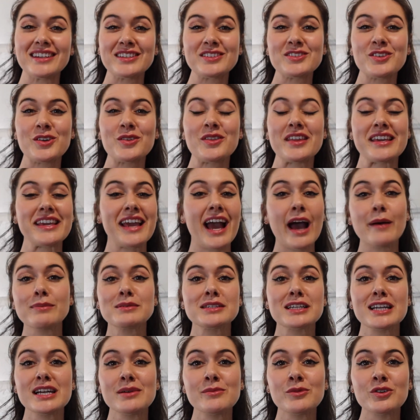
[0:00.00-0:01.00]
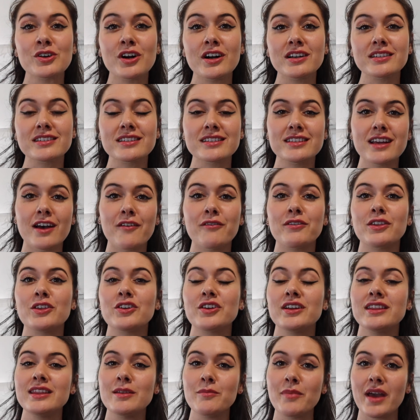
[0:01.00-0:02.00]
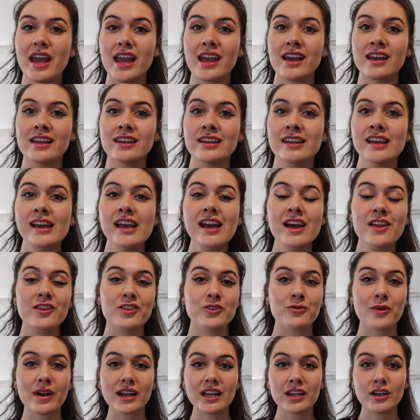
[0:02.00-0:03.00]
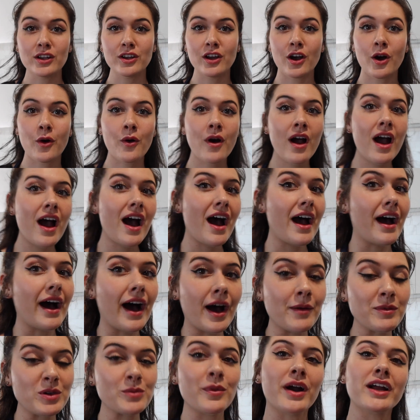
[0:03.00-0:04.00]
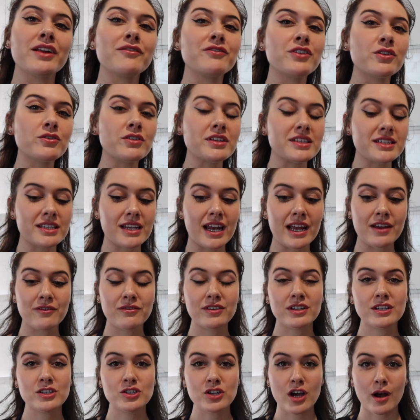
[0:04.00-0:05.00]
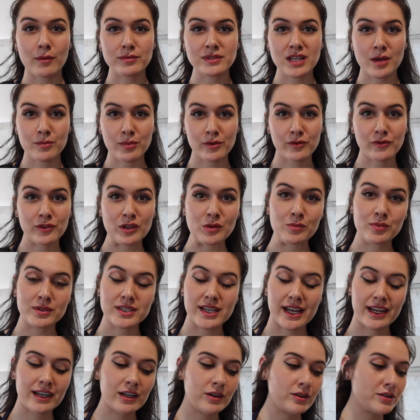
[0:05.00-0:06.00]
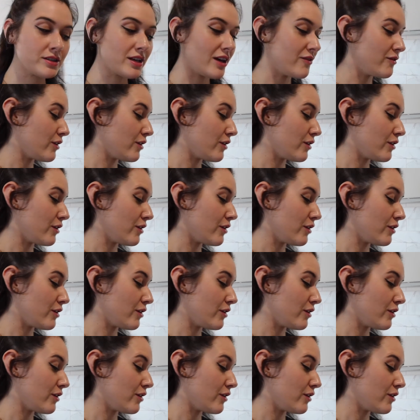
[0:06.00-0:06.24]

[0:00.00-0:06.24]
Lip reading: so the capsicum are all stuffed, they're in the pan, they're ready to go. You might have noticed that I've chopped up a few potatoes. I've